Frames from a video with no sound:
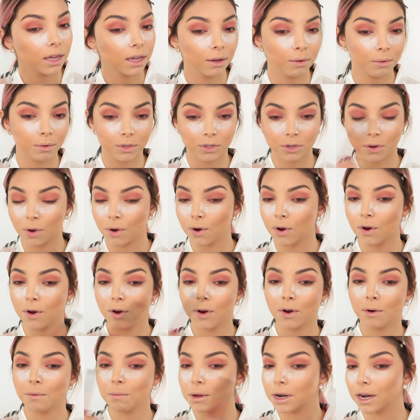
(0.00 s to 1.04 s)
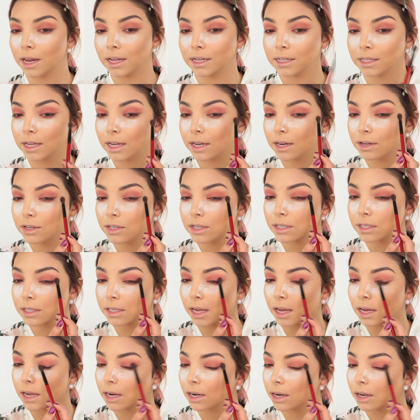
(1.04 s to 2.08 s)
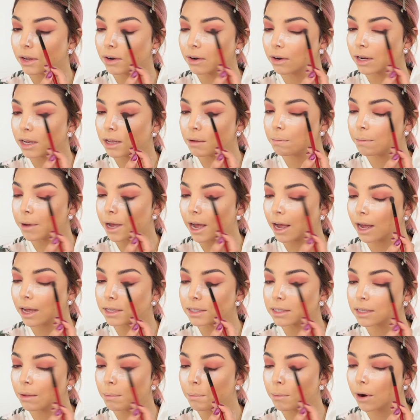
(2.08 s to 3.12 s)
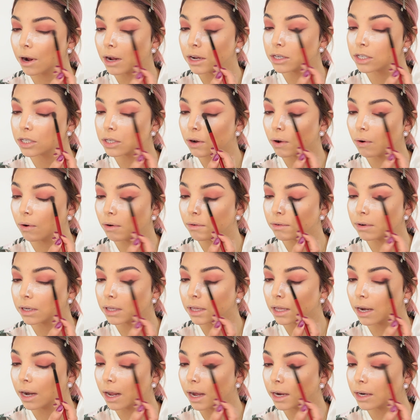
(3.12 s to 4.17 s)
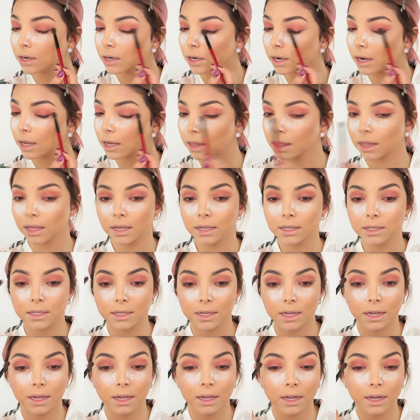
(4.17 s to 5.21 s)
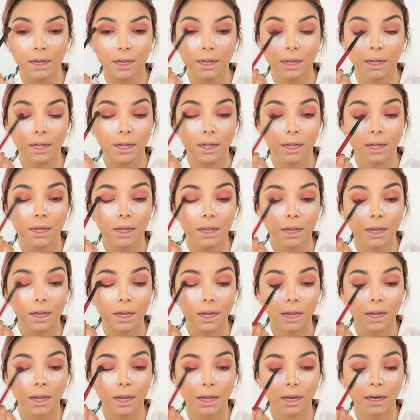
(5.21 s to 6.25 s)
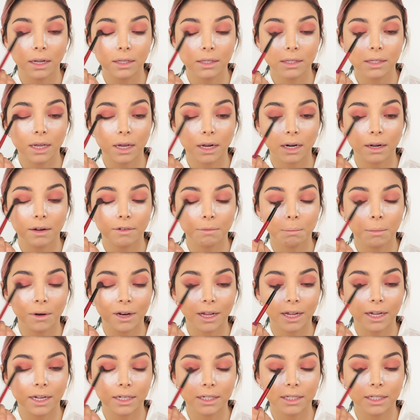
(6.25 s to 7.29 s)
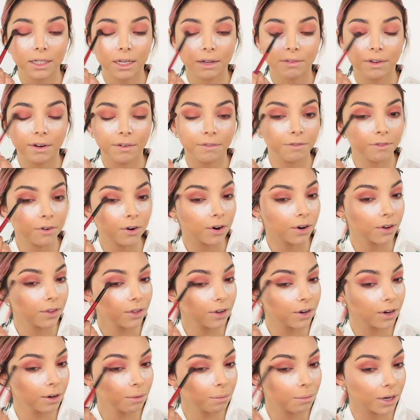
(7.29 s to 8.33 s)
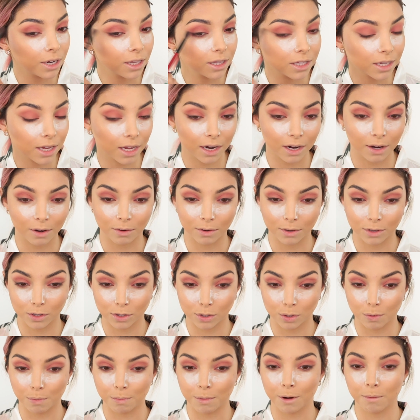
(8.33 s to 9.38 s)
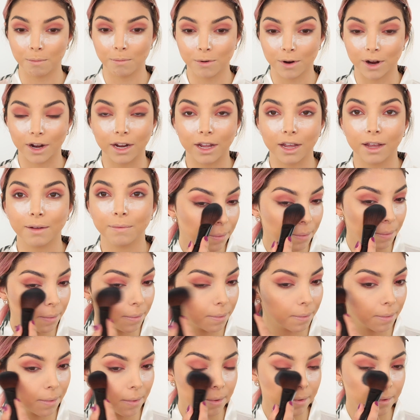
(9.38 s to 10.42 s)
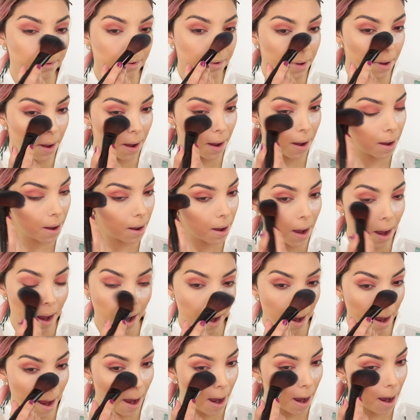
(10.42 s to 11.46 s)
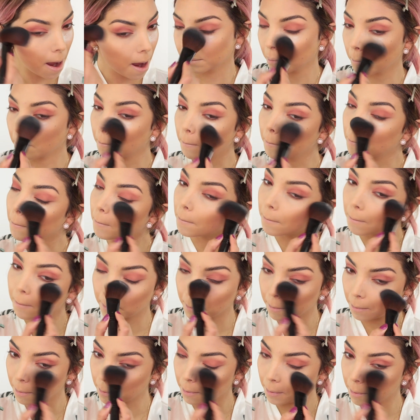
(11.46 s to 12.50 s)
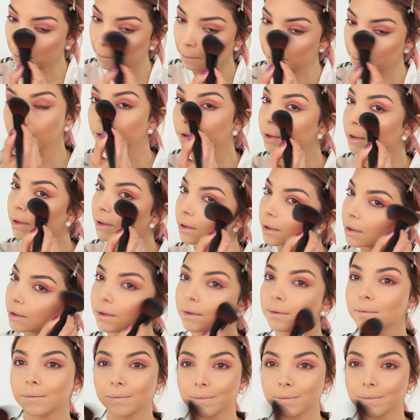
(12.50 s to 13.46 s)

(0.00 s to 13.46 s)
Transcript: It was all blended. It just like literally passed the brush over the liner like this. And it's gonna blend even further, but it's gonna look super pretty. Now we're gonna get rid of this translucent powder.